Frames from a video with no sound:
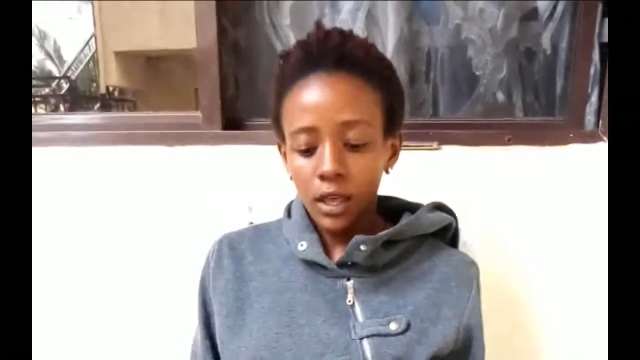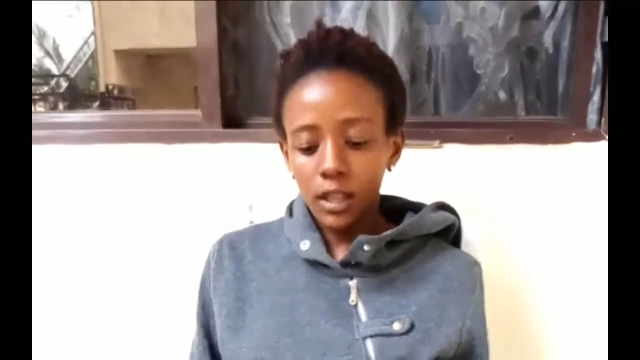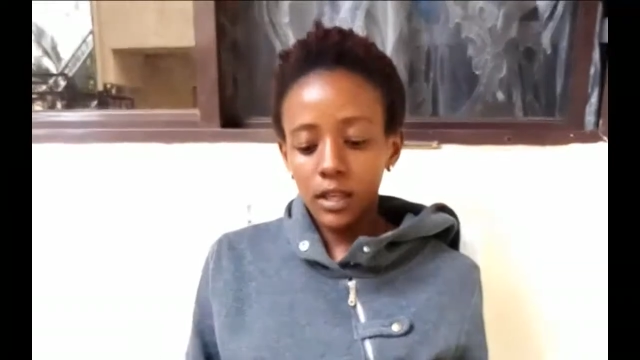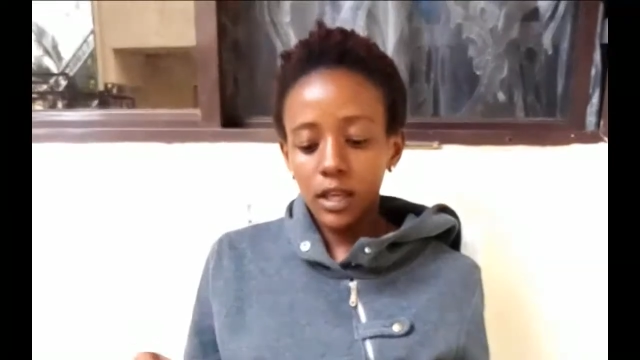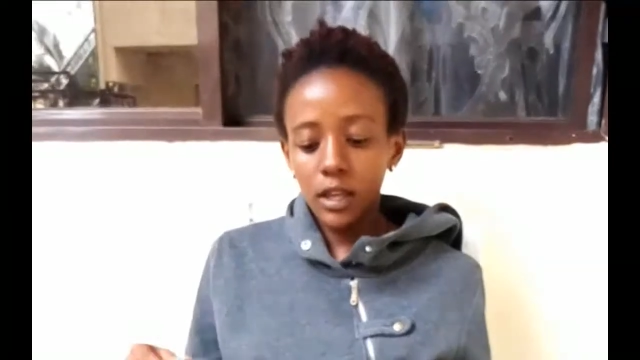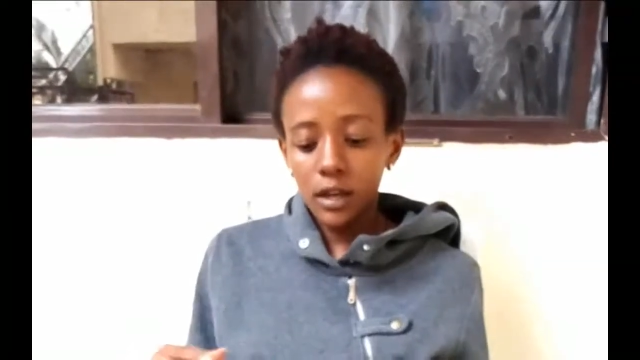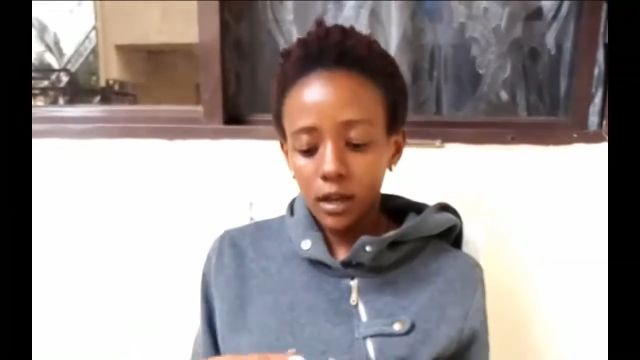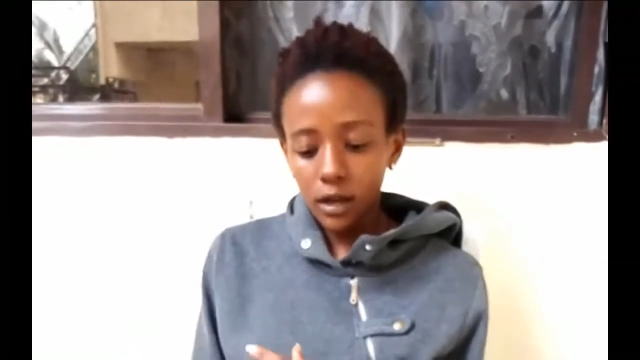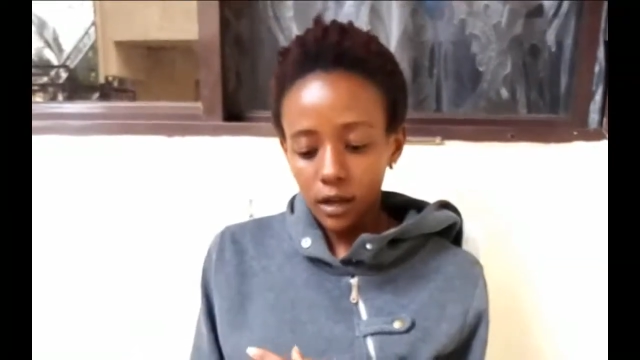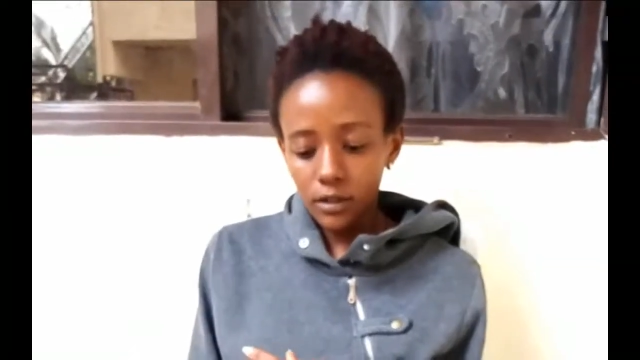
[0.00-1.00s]
And then
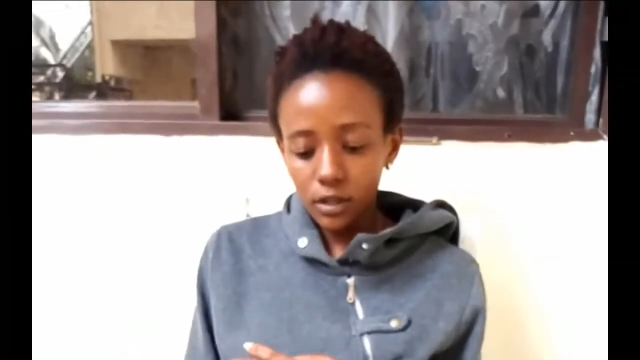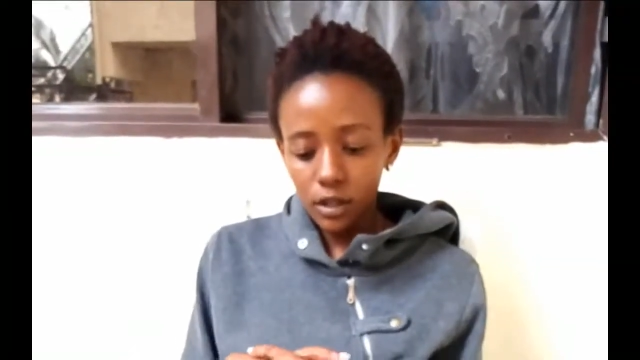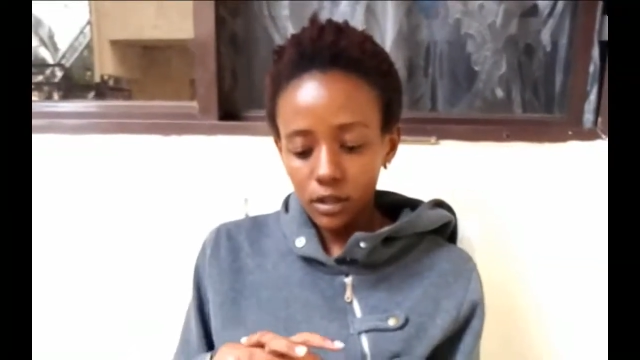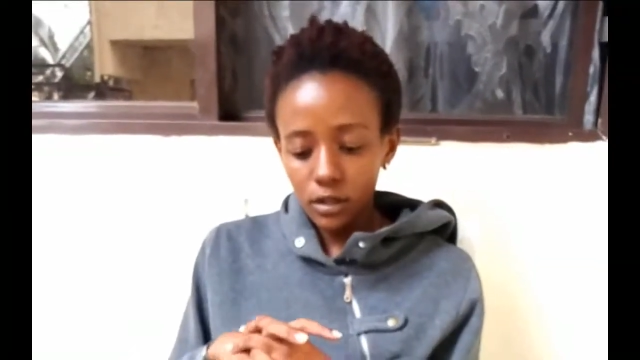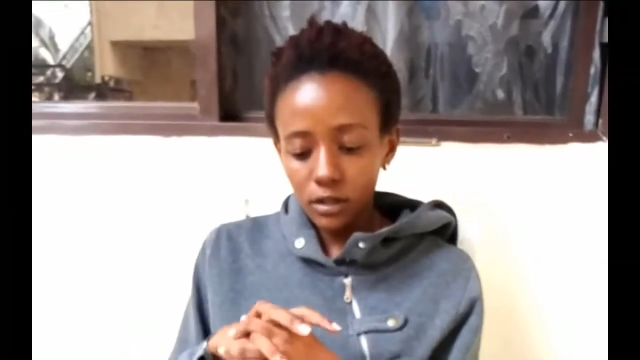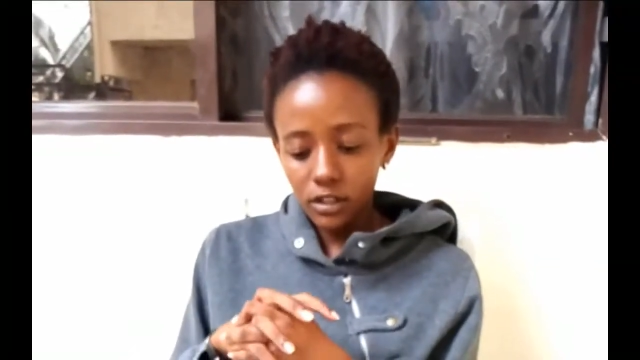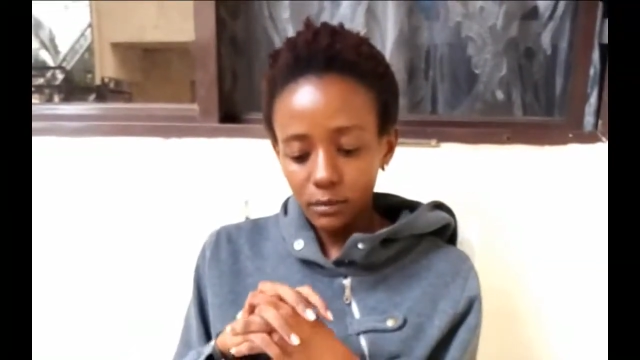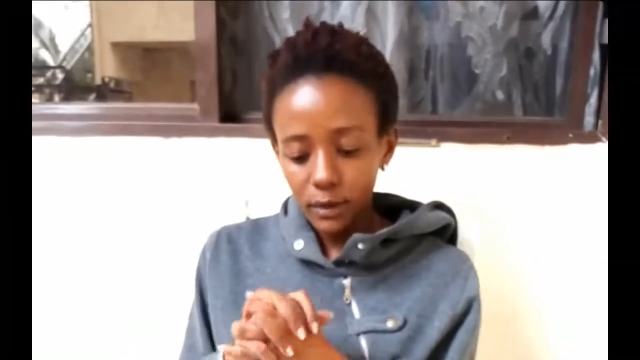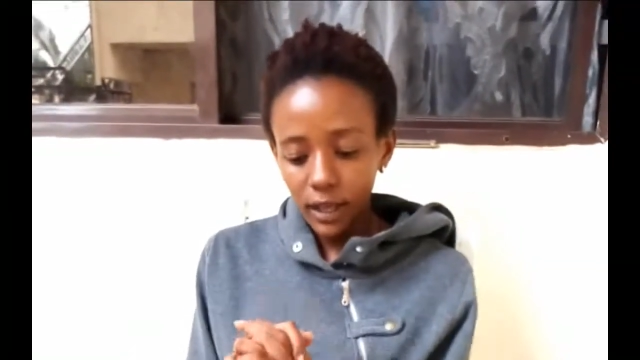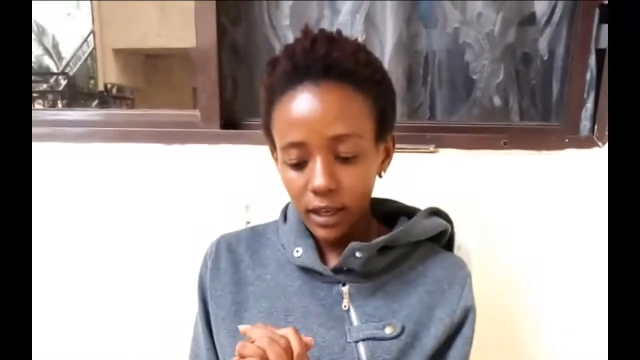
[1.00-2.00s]
the
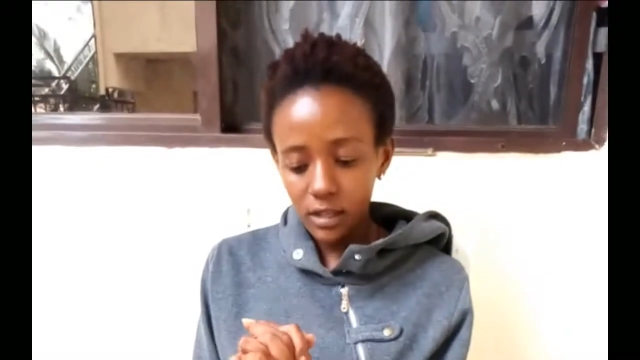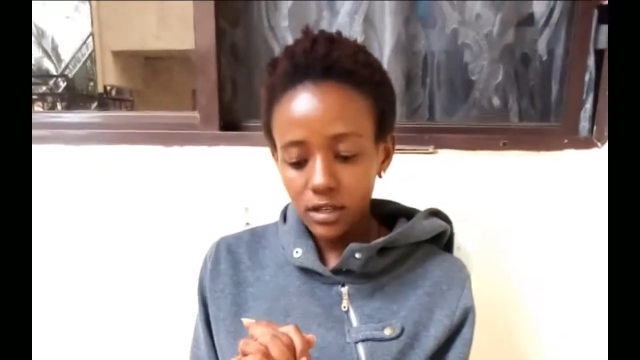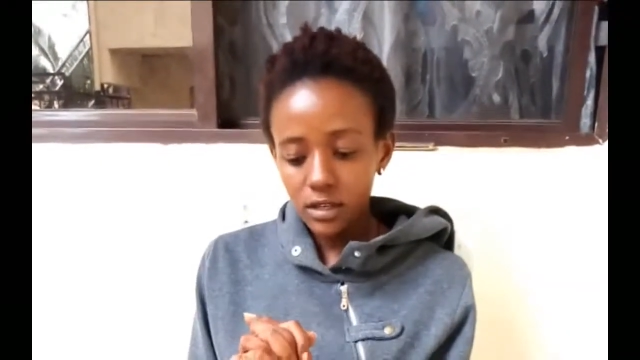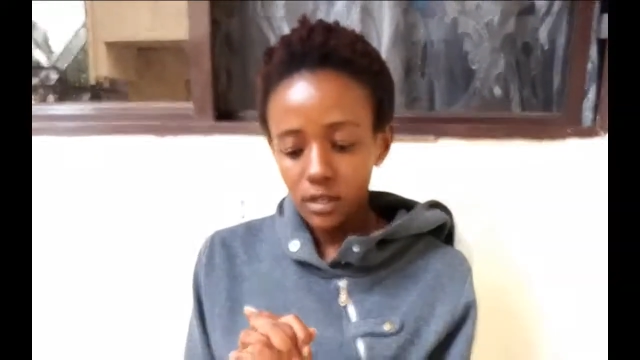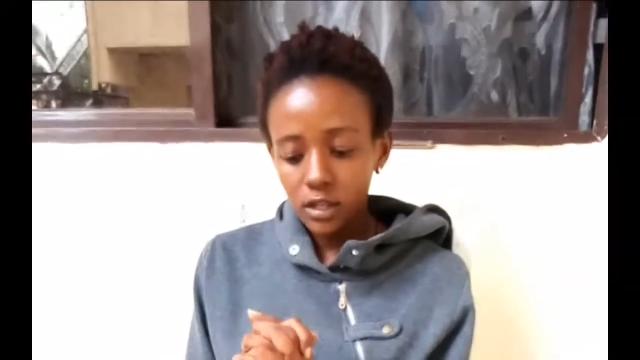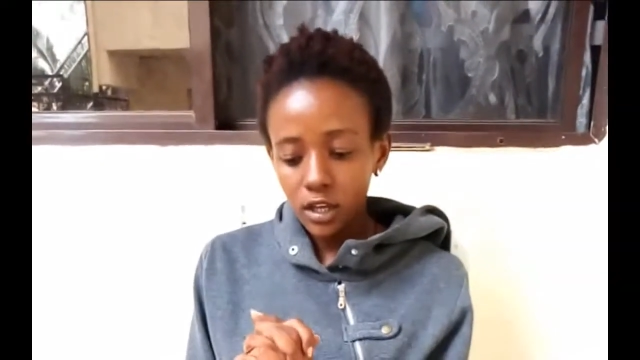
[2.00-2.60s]
debate,